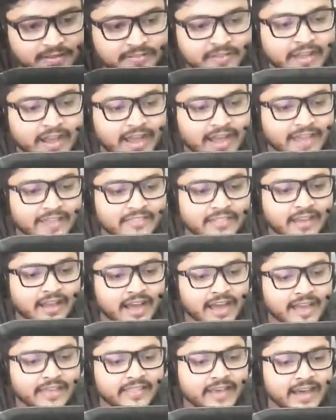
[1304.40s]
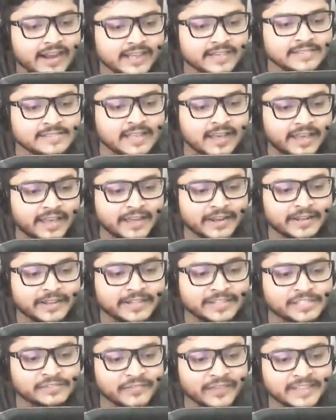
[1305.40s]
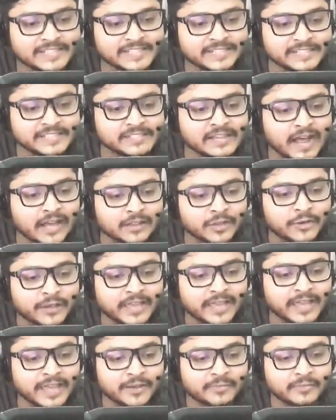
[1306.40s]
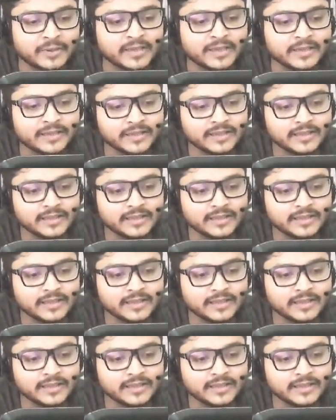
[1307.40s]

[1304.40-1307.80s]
The guy that has hidden his face and he's not looking at me.